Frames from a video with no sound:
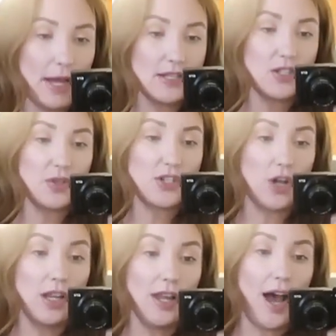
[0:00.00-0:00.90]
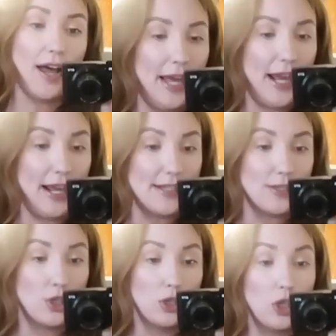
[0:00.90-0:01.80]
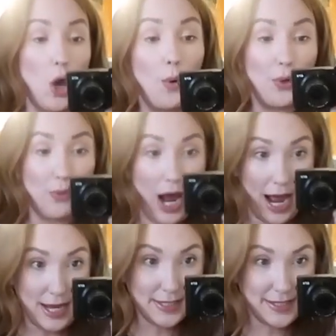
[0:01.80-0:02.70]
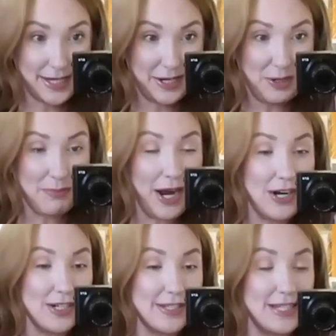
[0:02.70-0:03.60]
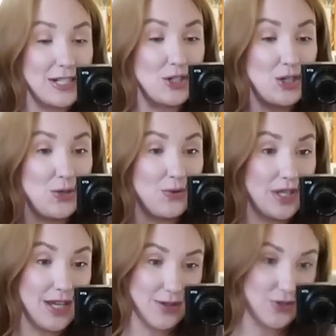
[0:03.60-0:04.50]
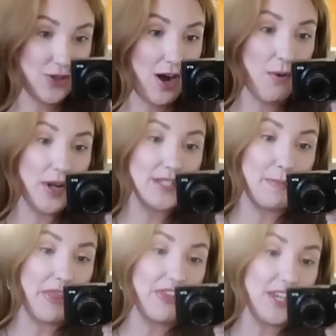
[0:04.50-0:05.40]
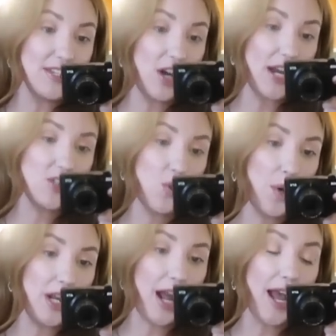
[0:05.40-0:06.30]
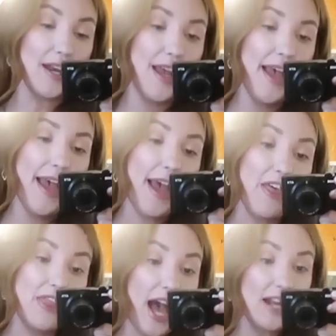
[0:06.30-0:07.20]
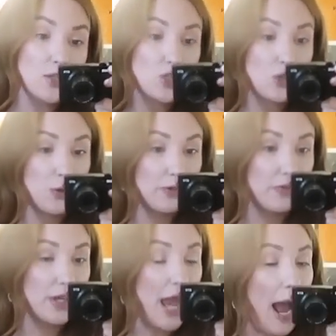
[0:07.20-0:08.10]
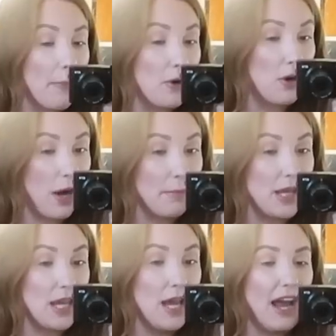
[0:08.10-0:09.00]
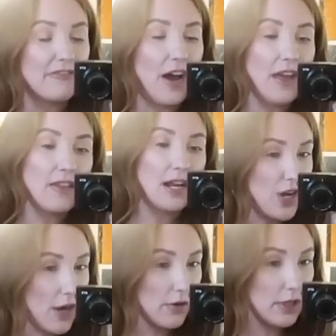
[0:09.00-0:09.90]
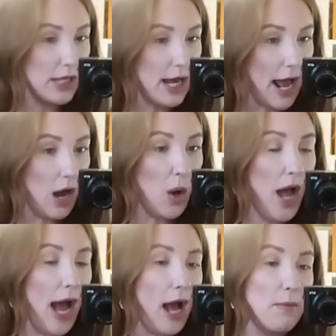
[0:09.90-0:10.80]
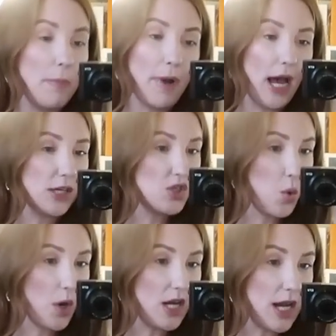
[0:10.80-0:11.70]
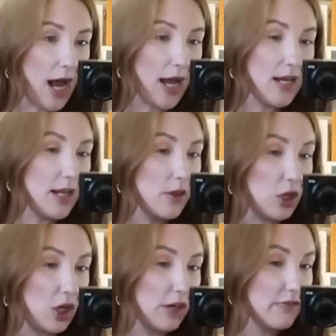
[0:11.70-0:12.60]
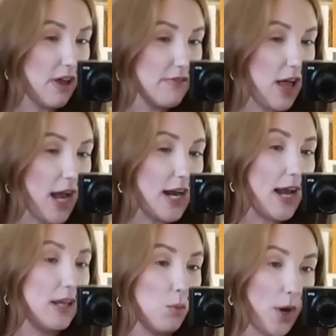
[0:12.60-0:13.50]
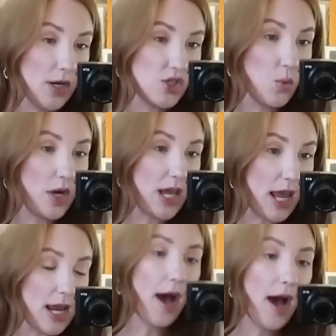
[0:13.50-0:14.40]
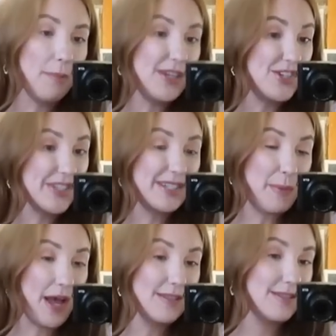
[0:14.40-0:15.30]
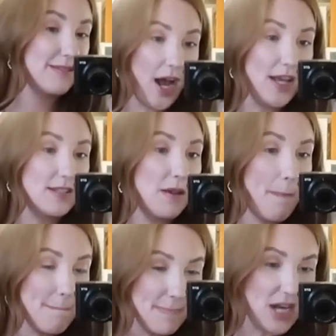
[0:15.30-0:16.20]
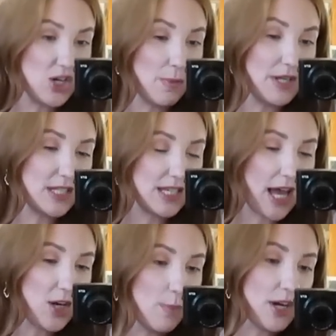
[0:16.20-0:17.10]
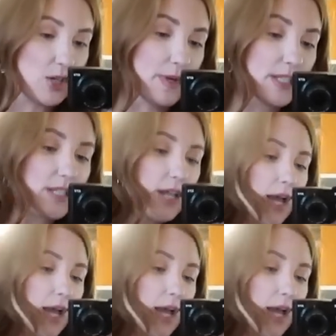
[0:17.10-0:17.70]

button, so these are a lot, like, I guess, lower rise in comparison to the Zara ones, but these are a 29, and that is truthfully Abercrombie. I find that generally now I'm about a 29 in the Curve Love line. I can wear a 28. It just depends, guys. Measurements, get your measurements.